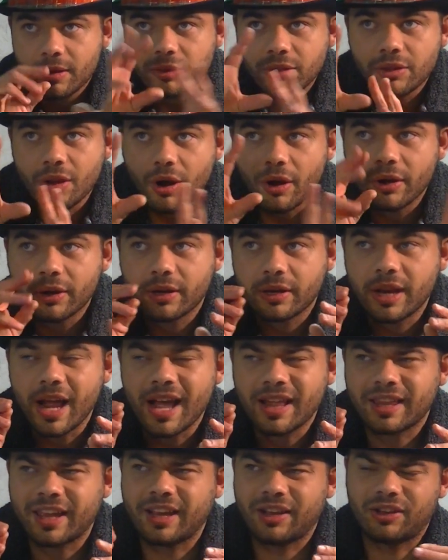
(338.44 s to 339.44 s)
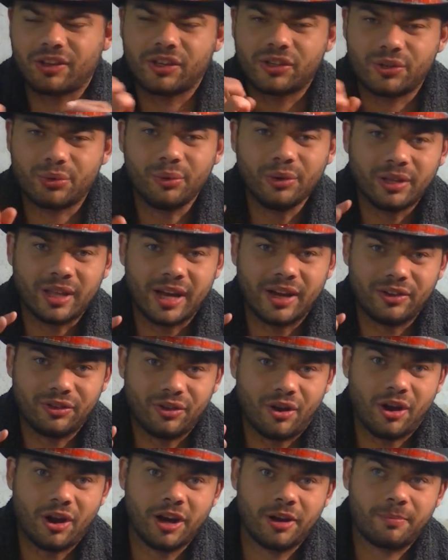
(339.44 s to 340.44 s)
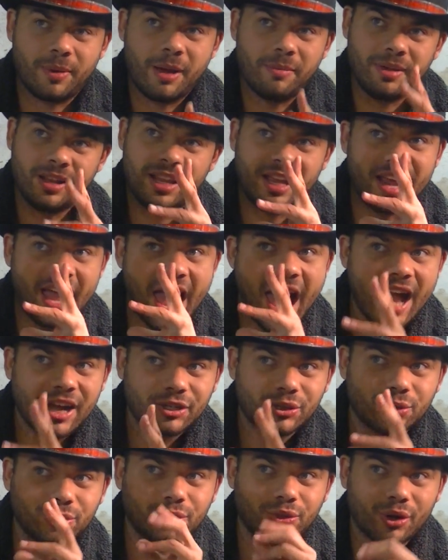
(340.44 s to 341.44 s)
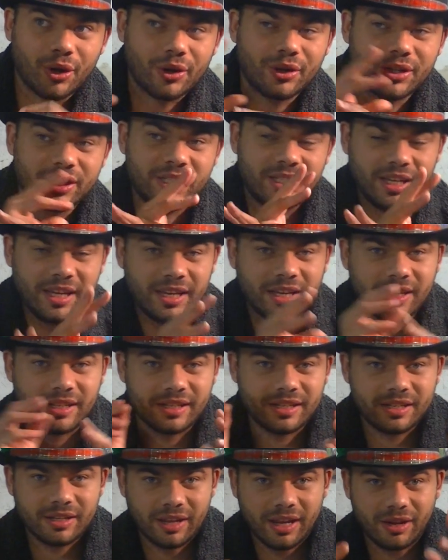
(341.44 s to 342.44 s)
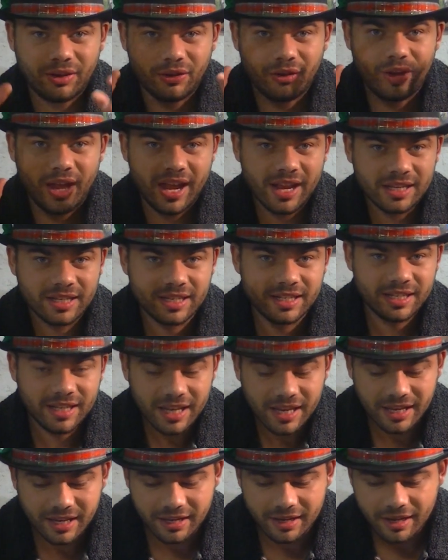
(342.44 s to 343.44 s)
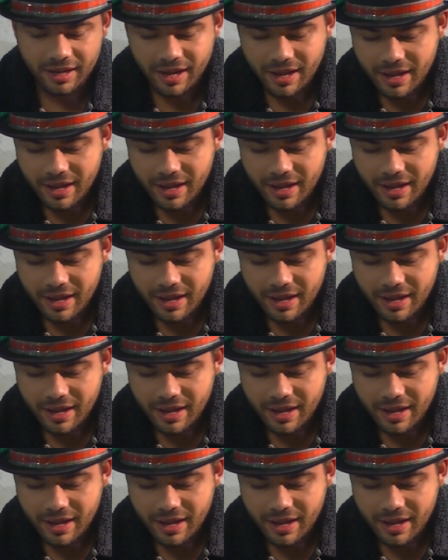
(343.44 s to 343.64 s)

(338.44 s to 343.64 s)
not like storyline dark, but I mean like actual dark scenes. Like you can't see.